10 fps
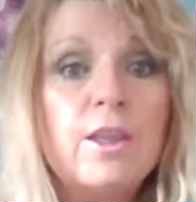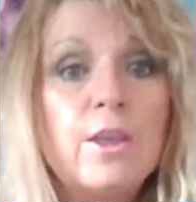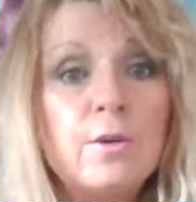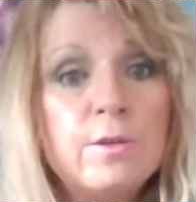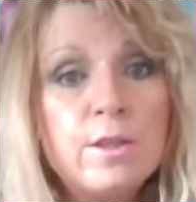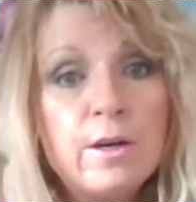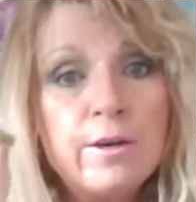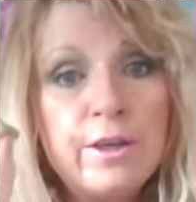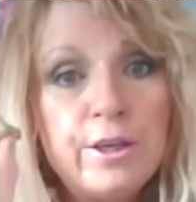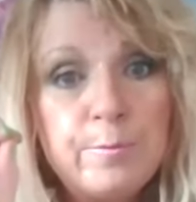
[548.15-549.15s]
Those
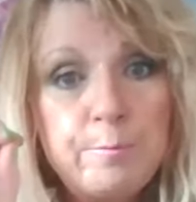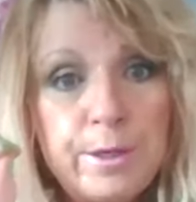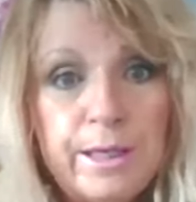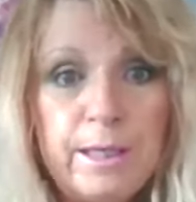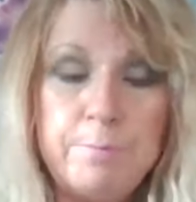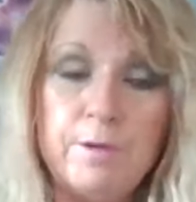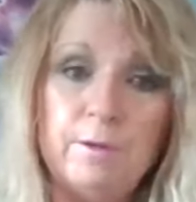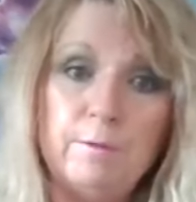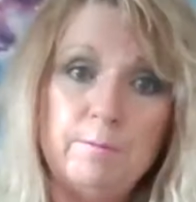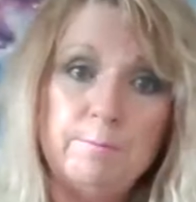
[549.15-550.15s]
are your
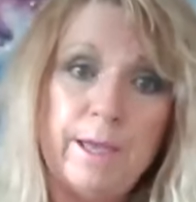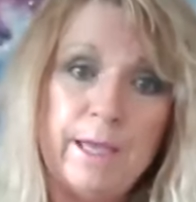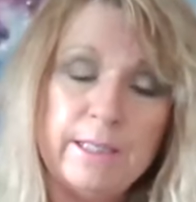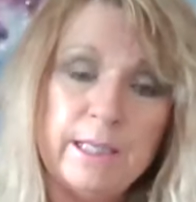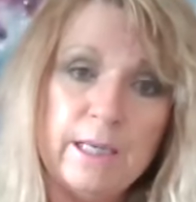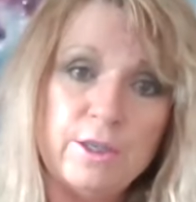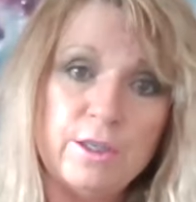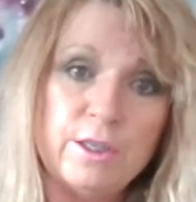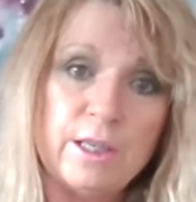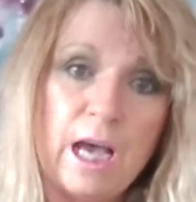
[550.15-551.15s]
people. Pay
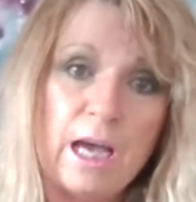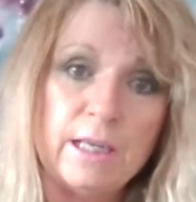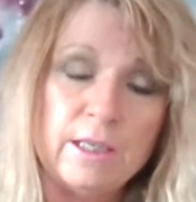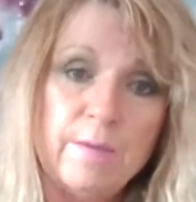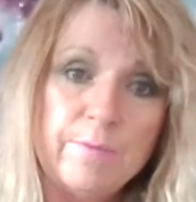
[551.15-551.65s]
attention to that.